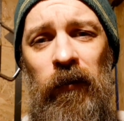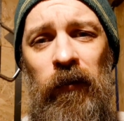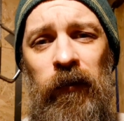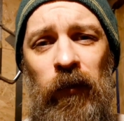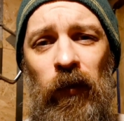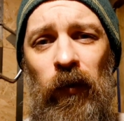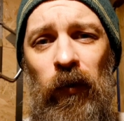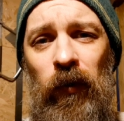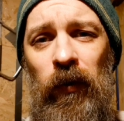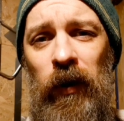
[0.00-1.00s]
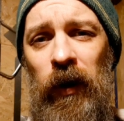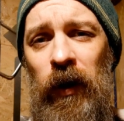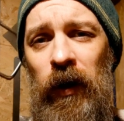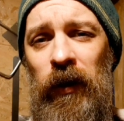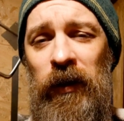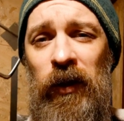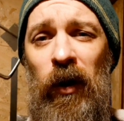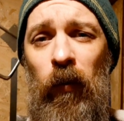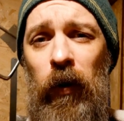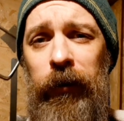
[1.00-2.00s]
for guitar
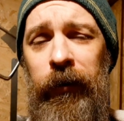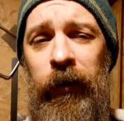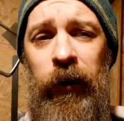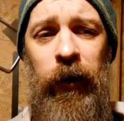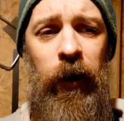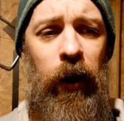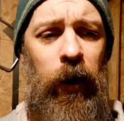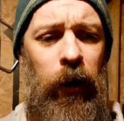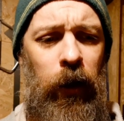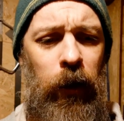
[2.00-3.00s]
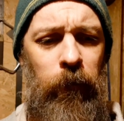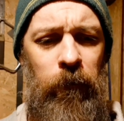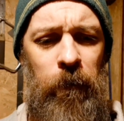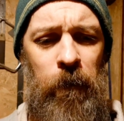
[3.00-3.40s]
1. So